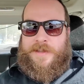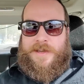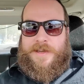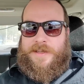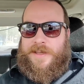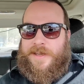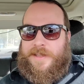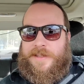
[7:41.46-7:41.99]

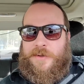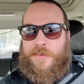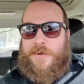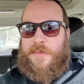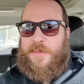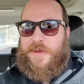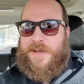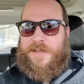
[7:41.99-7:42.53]
again, the
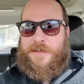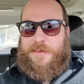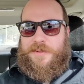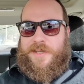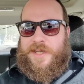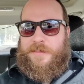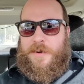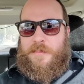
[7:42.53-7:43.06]
one thing I don't
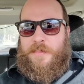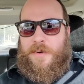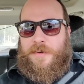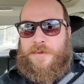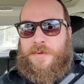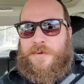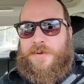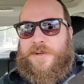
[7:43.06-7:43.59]
like about
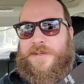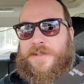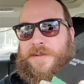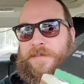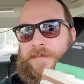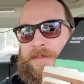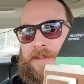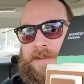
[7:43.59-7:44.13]
Polaroid
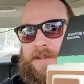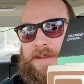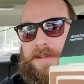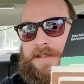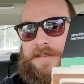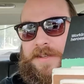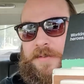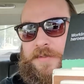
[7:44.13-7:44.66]

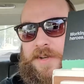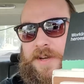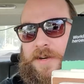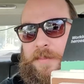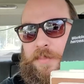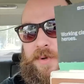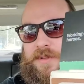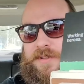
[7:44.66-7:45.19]
is I've got to
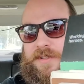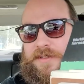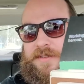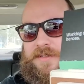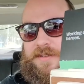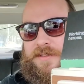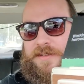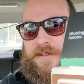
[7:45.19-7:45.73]
put
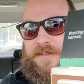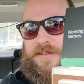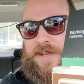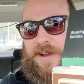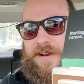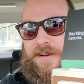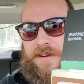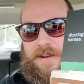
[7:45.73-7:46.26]
this
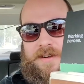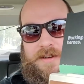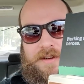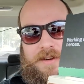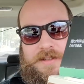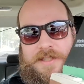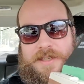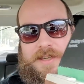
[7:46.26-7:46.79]
tongue
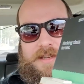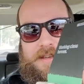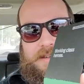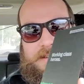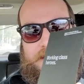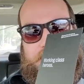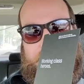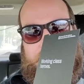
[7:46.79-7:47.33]
on the
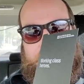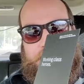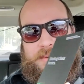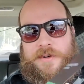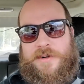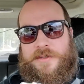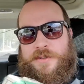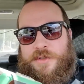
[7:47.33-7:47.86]
end in
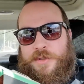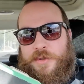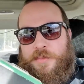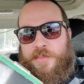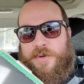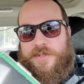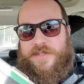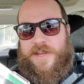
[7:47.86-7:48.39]
order to
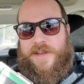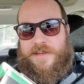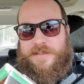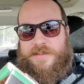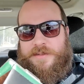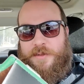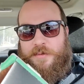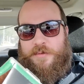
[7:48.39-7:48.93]

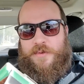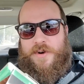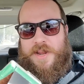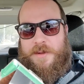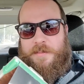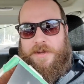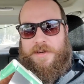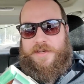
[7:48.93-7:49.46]
protect the
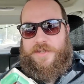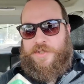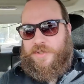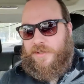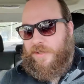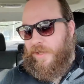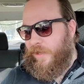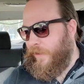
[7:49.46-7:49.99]
frame
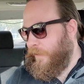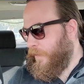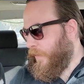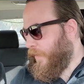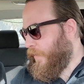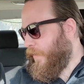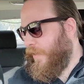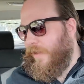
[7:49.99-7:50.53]
initially.
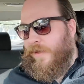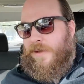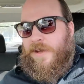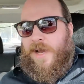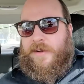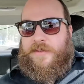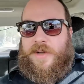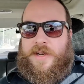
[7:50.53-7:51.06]

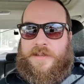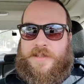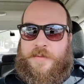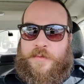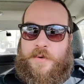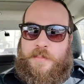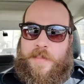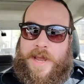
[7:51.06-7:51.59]
I've got a
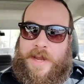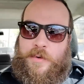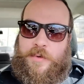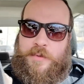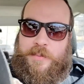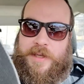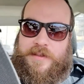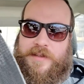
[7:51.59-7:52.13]
different bag
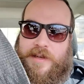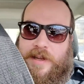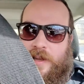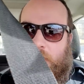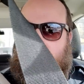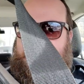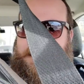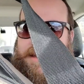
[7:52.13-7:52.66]
with me
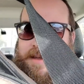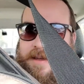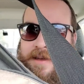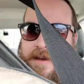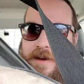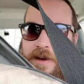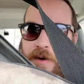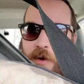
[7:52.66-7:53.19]
today.
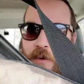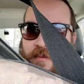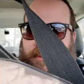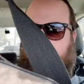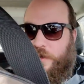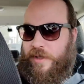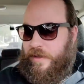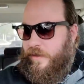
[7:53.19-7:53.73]

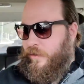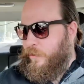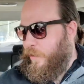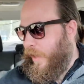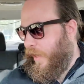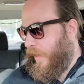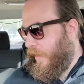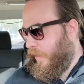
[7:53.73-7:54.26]
Hopefully this
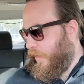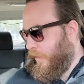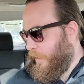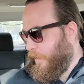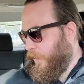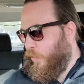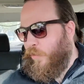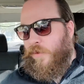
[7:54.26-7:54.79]
bag
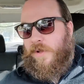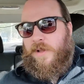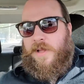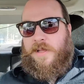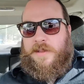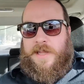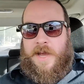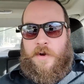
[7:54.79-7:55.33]

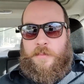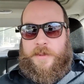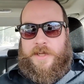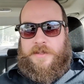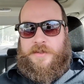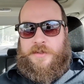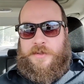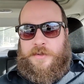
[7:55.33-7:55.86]
will allow
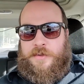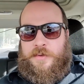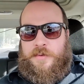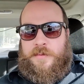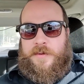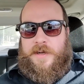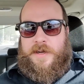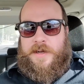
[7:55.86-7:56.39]
me to